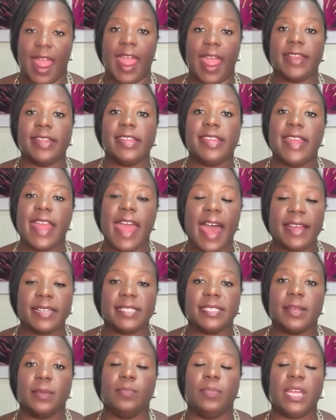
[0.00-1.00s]
And
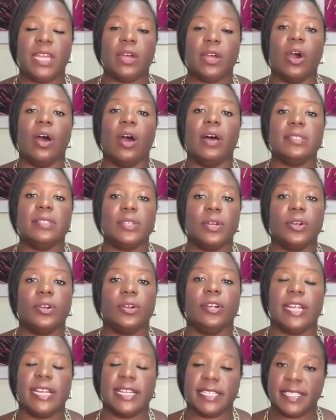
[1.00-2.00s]
yet, because
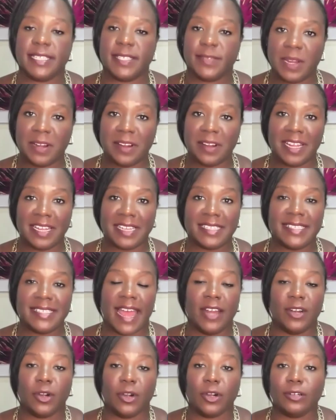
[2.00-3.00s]
her experience
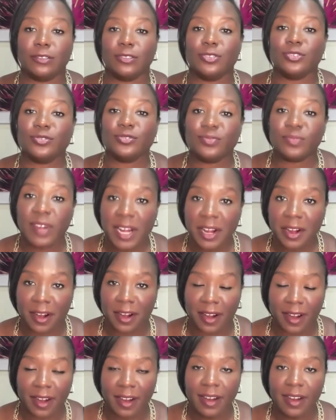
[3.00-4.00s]
and her
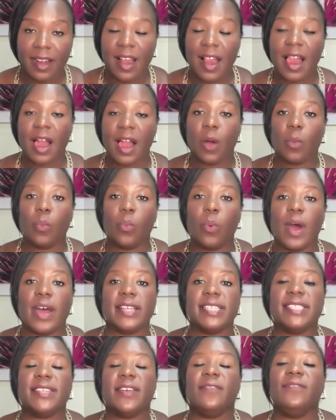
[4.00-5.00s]
trigger
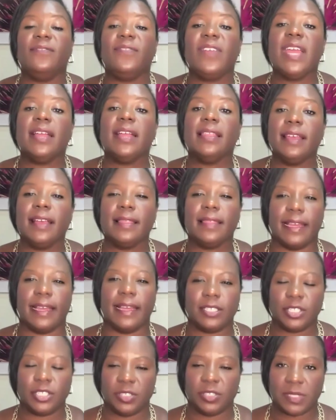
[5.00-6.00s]
was feeling
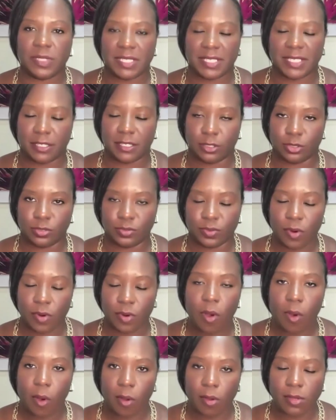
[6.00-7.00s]
like she was
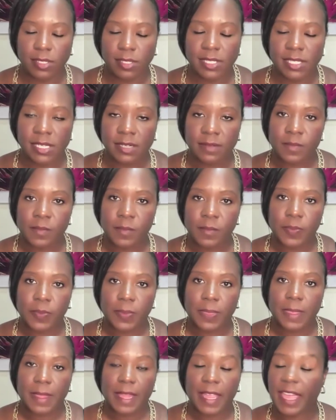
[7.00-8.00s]
controlled,
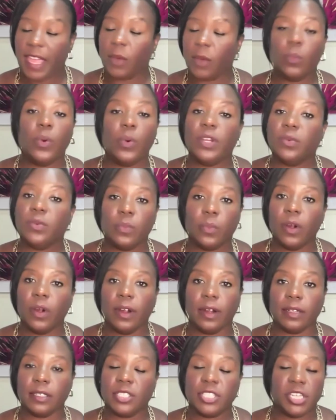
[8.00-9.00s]
it wouldn't
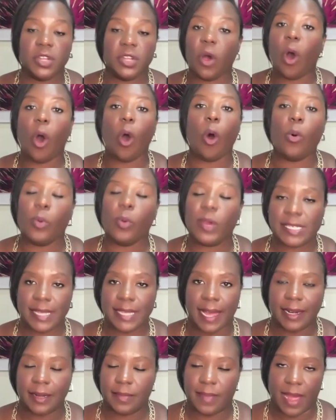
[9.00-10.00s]
work. She always
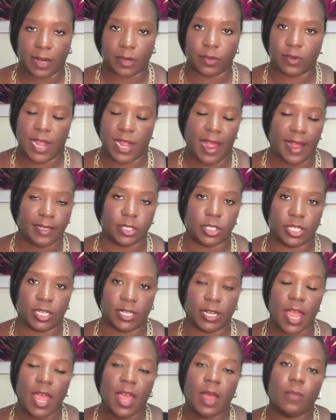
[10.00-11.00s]
had a bad
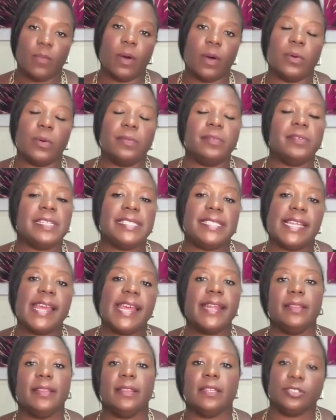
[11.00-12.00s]
reaction. But what we
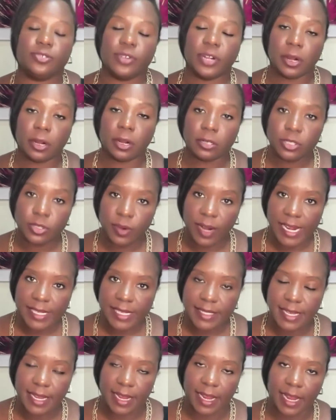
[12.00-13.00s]
did in the trigger
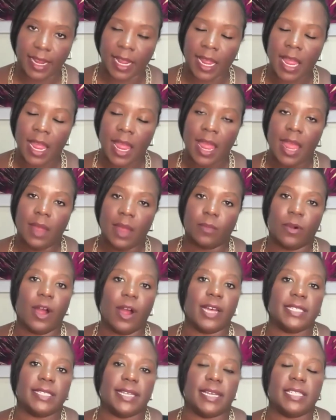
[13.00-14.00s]
tracing
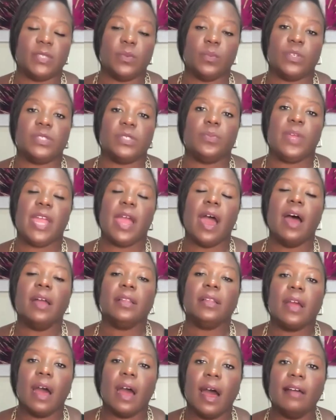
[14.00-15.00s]
process was we
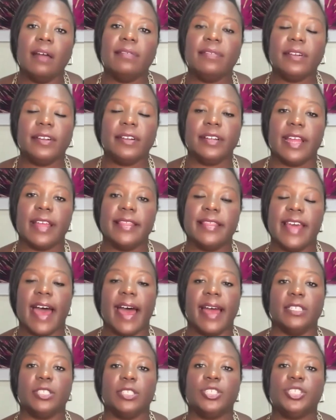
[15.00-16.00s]
uncovered
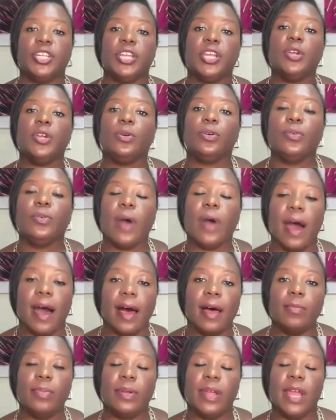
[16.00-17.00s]
that she grew
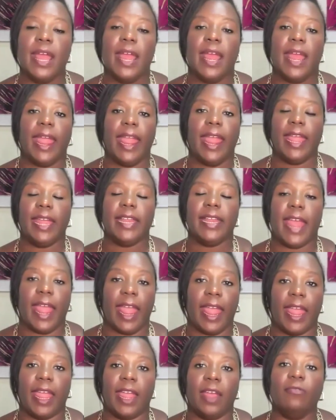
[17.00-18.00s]
up in
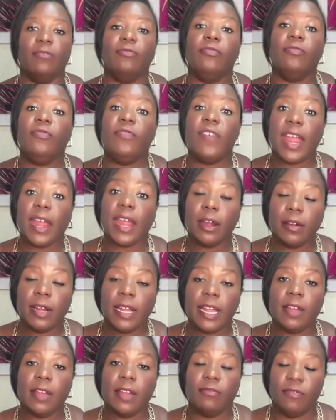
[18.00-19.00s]
a
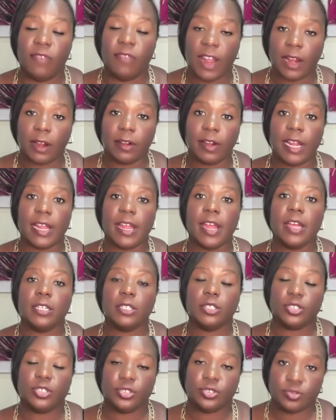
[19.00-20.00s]
very, very
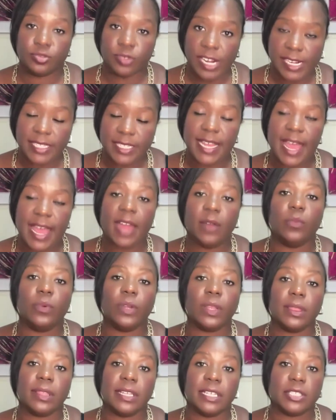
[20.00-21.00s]
strict and
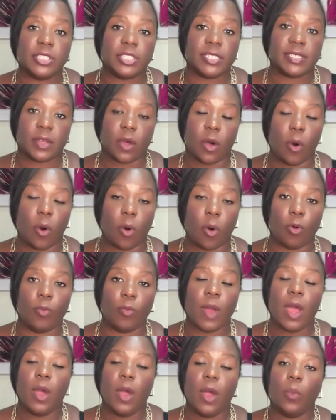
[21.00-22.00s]
religious
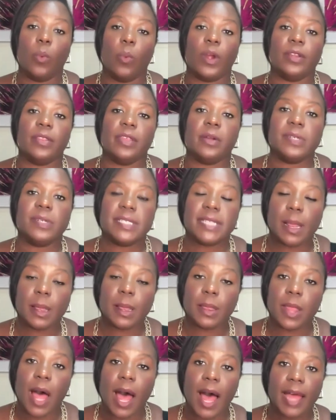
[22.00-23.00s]
home where there was a
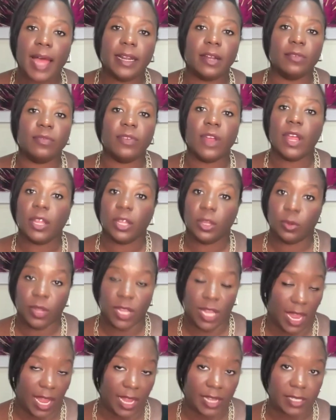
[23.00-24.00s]
lot of, you
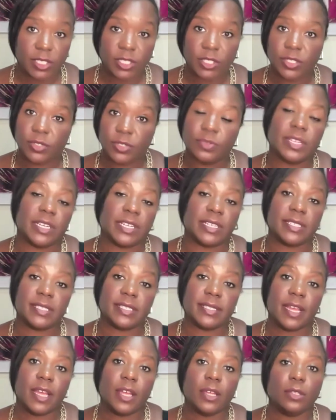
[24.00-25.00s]
can't do
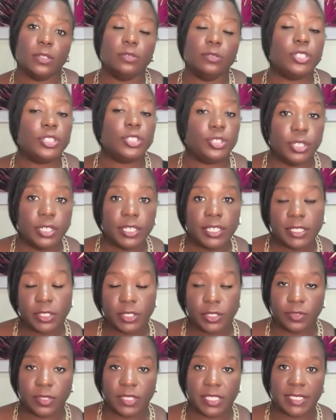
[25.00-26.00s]
this you
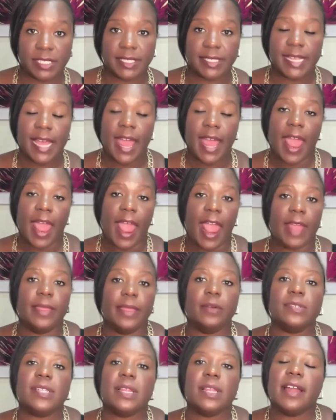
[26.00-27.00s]
shouldn't do this. And
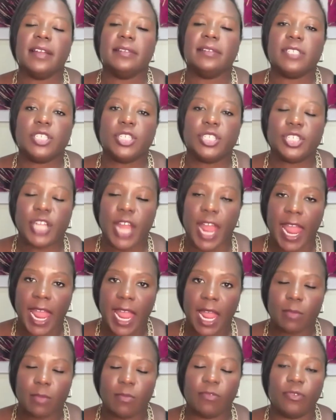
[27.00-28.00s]
there was a lot of
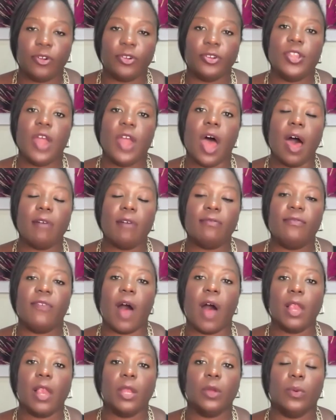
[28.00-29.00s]
shame for not
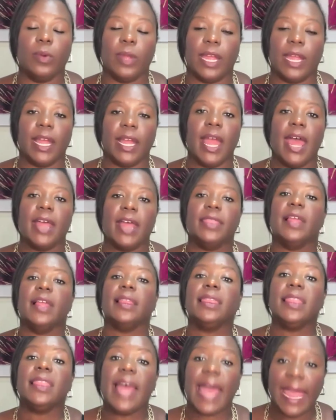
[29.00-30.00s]
following the
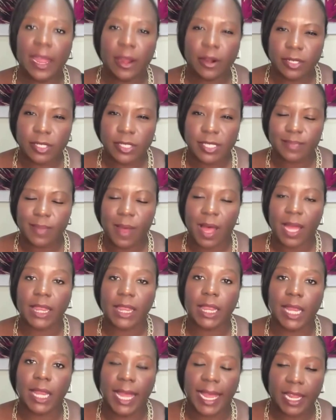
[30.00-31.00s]
layers
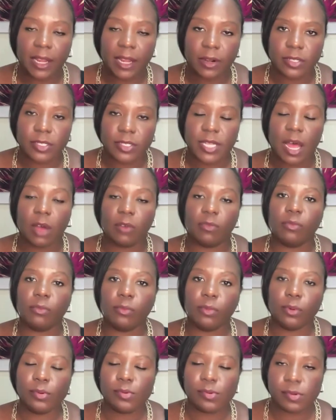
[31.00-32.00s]
upon layers of
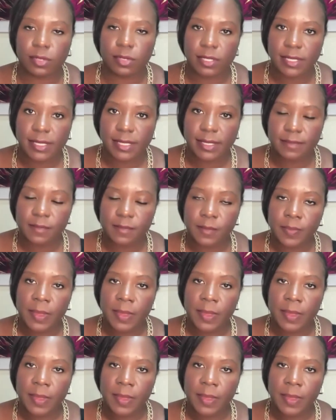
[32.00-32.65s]
rules.